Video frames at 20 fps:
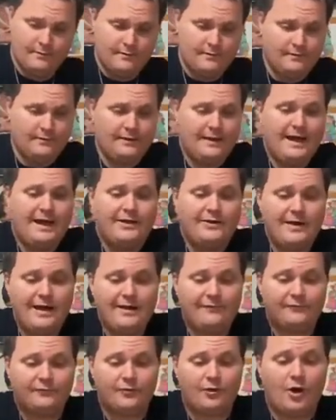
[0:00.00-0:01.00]
Now you
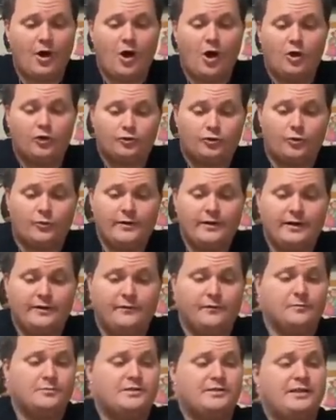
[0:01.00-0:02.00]
have all three of
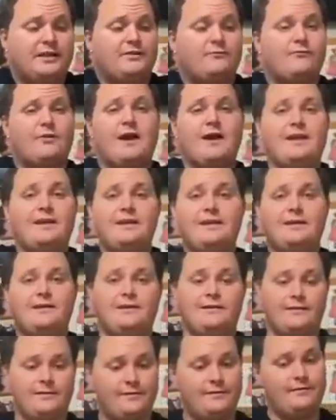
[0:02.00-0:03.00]
them sitting right
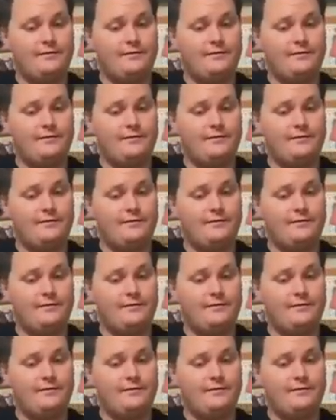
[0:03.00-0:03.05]
here